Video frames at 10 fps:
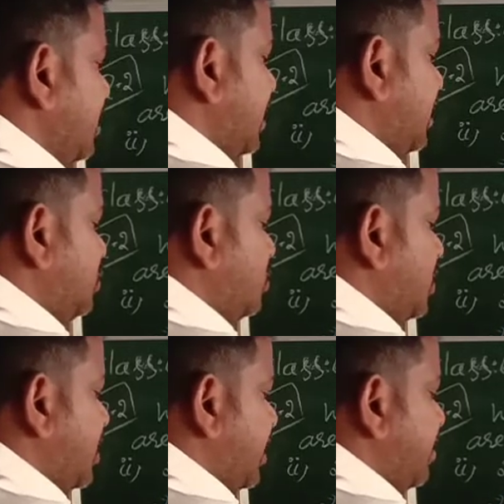and
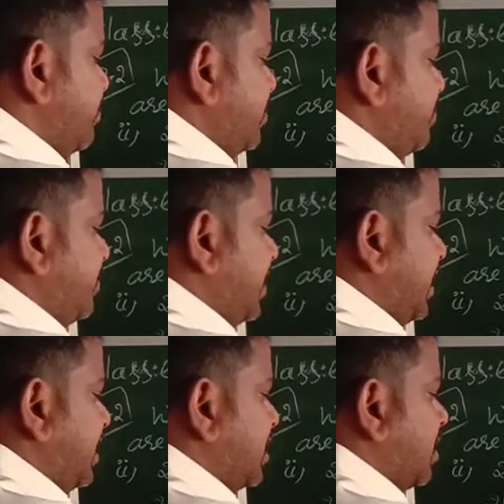
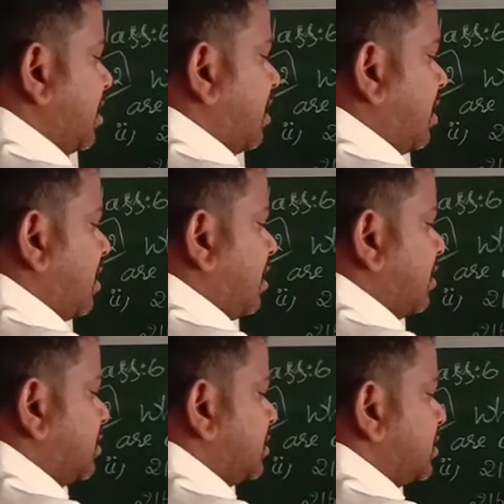215 are
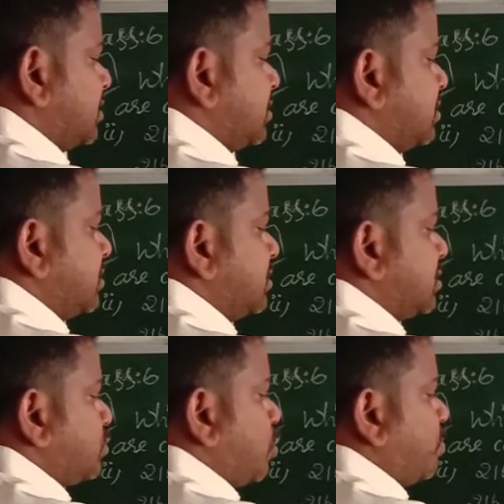
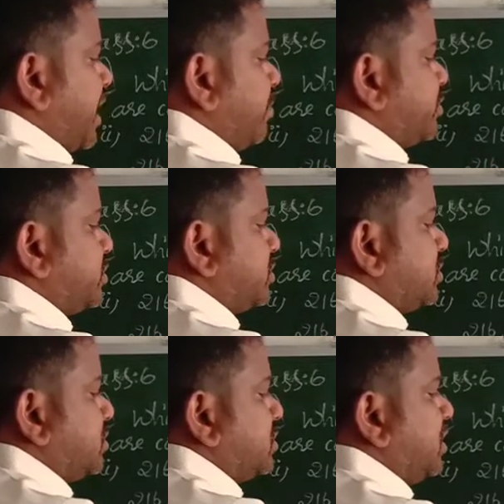coprimes.
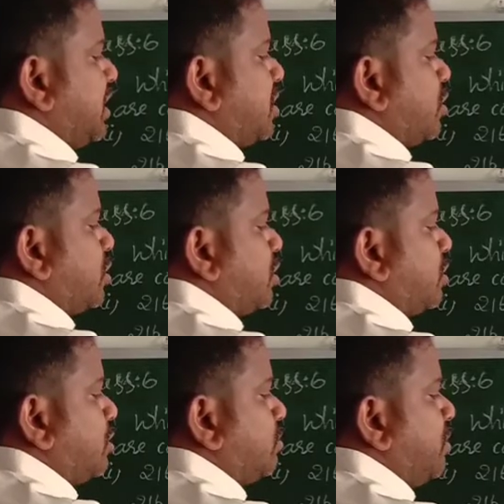Need not
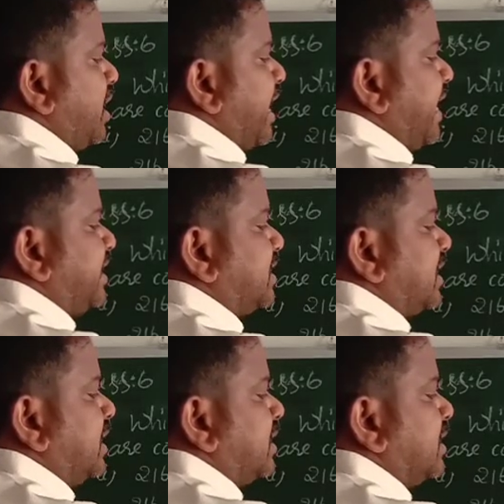be right
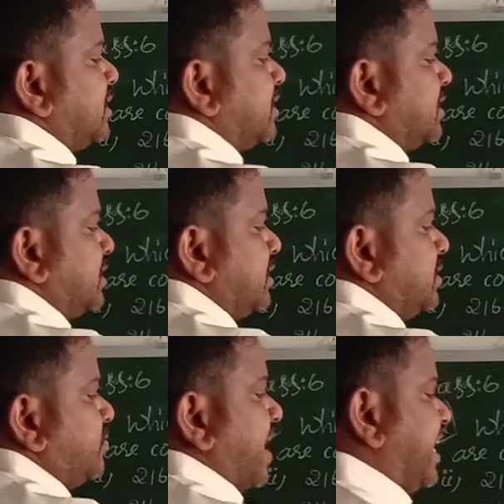
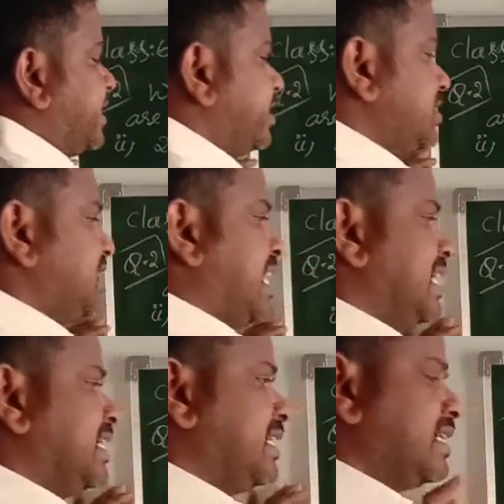factors
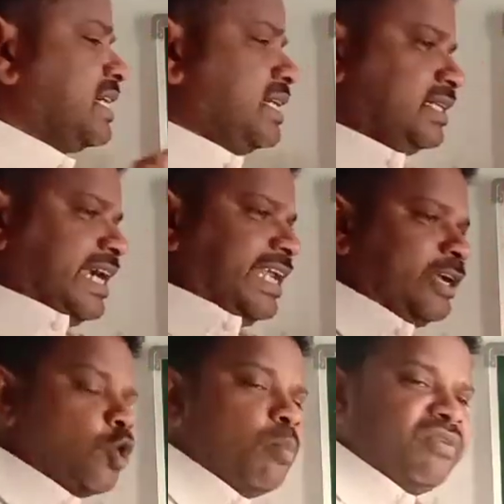and getting
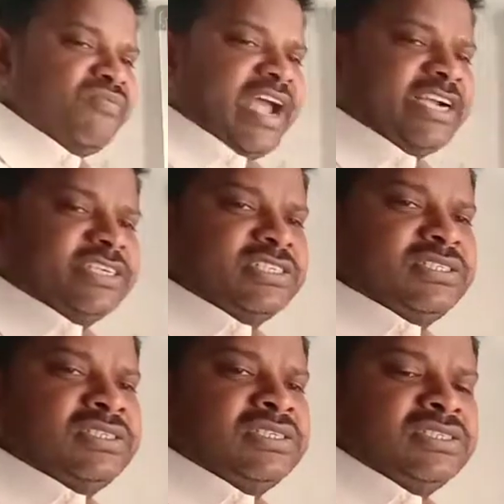common
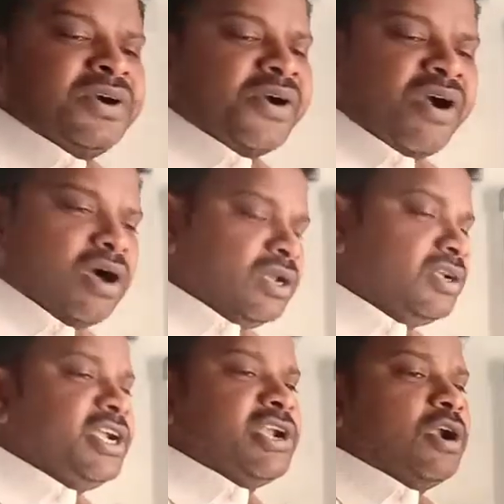factors, and
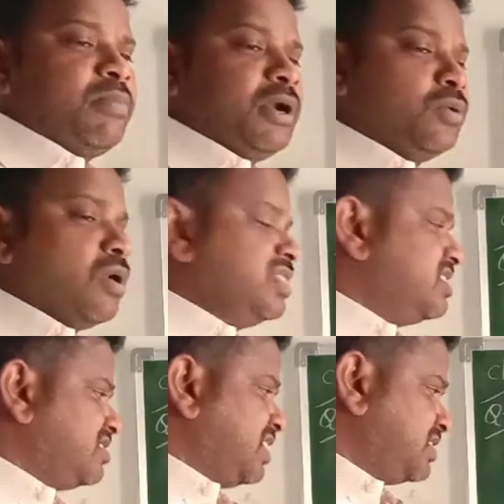need not be do all
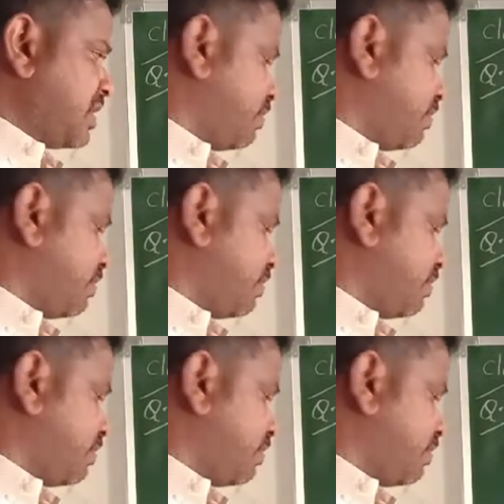these things.